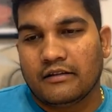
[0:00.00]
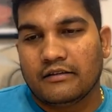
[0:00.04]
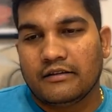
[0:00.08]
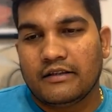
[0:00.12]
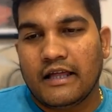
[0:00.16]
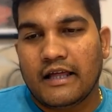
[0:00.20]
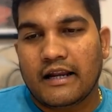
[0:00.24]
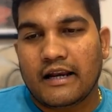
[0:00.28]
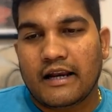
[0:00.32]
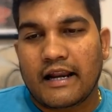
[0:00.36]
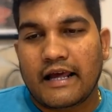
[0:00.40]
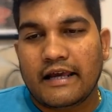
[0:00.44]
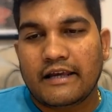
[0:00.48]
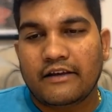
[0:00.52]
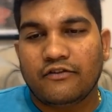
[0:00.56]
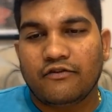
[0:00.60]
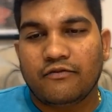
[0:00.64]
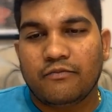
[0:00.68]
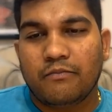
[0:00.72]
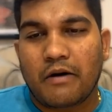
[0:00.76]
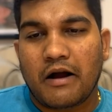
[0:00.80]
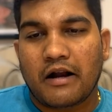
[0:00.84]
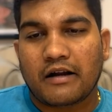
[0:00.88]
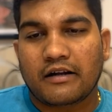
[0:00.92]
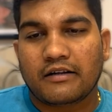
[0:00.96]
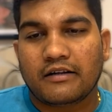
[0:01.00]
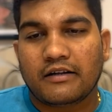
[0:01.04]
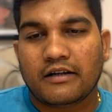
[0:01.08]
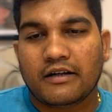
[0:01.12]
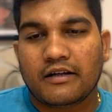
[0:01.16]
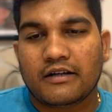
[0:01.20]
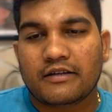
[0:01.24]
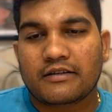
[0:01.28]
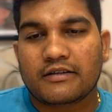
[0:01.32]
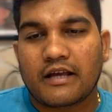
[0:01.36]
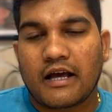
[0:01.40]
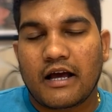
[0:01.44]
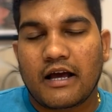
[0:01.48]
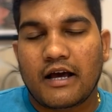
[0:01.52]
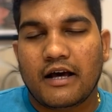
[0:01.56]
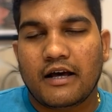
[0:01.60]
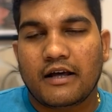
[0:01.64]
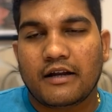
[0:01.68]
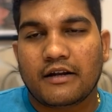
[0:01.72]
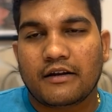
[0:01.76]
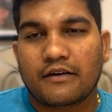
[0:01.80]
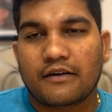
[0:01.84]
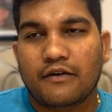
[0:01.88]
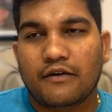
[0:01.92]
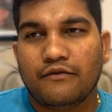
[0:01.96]
Their life partners
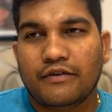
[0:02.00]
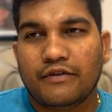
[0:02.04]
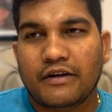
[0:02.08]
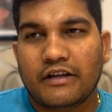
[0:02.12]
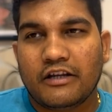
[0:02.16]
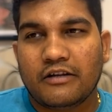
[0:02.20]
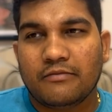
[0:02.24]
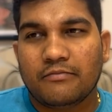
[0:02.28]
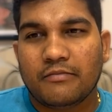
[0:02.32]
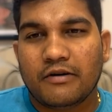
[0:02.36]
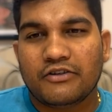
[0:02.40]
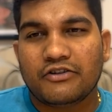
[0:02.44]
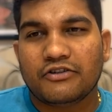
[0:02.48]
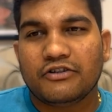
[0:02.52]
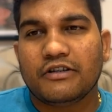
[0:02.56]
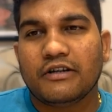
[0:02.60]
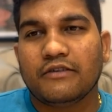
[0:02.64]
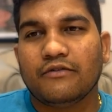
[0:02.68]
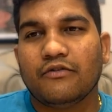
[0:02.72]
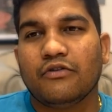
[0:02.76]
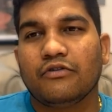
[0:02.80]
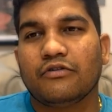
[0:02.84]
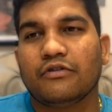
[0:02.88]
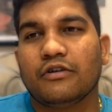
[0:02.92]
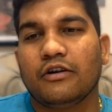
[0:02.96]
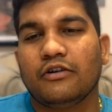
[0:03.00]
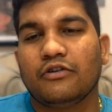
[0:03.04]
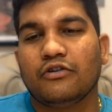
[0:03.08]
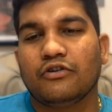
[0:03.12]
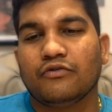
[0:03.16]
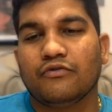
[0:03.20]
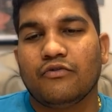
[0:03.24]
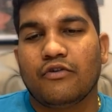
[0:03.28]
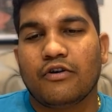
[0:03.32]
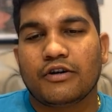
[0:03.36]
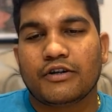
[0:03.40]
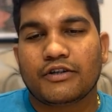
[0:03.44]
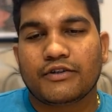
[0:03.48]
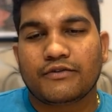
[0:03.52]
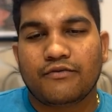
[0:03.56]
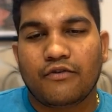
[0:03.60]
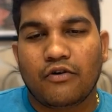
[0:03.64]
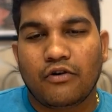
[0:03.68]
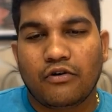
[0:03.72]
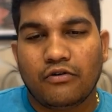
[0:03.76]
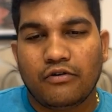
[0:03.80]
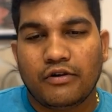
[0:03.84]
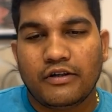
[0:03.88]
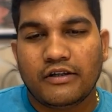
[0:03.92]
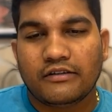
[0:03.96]
are very much devoted towards
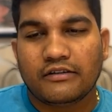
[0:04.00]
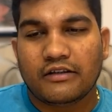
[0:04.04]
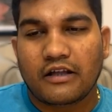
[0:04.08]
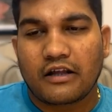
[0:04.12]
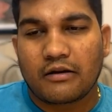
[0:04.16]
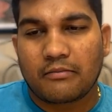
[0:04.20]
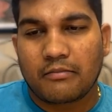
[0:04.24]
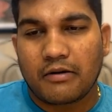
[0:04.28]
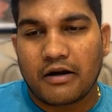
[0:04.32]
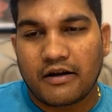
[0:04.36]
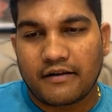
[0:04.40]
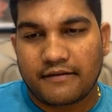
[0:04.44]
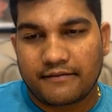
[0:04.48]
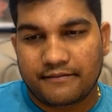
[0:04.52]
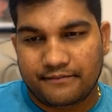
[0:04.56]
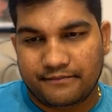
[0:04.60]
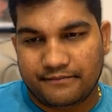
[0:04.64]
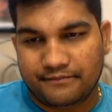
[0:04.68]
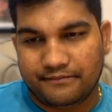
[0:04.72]
following dharma.